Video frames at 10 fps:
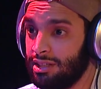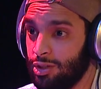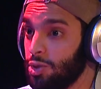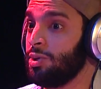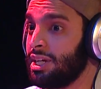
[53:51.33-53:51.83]

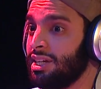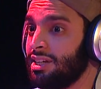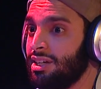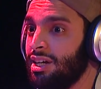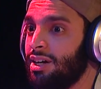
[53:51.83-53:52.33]
doing it,
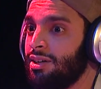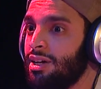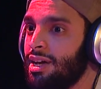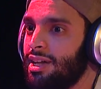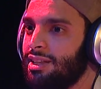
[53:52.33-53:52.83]
you know?
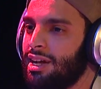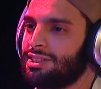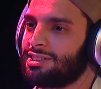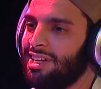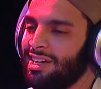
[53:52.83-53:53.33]
Yeah. Not
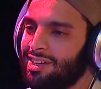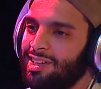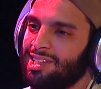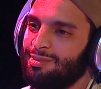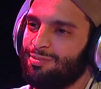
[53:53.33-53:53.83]
just like, oh,
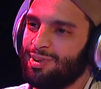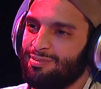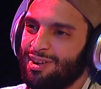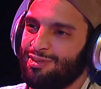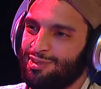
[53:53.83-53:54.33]
let me put
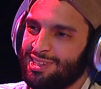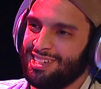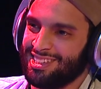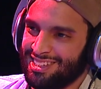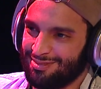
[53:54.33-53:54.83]
my foot
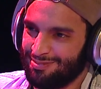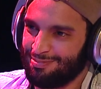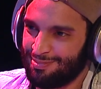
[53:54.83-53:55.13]
in the